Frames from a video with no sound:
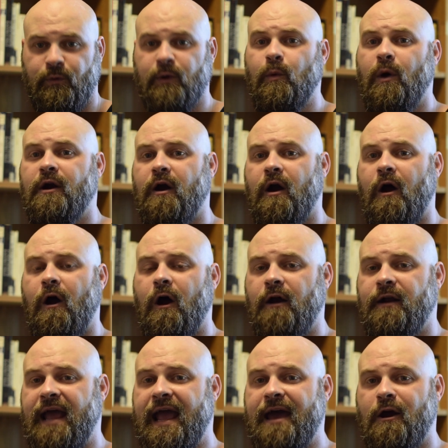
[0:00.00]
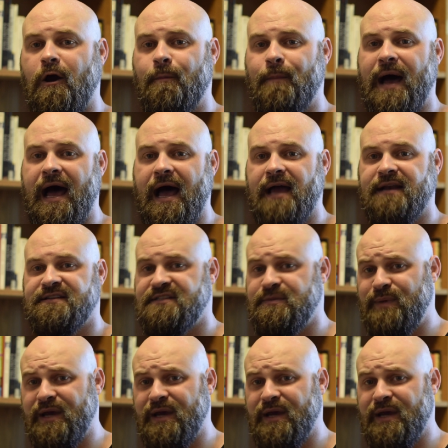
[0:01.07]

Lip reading: We want our heart and our mind to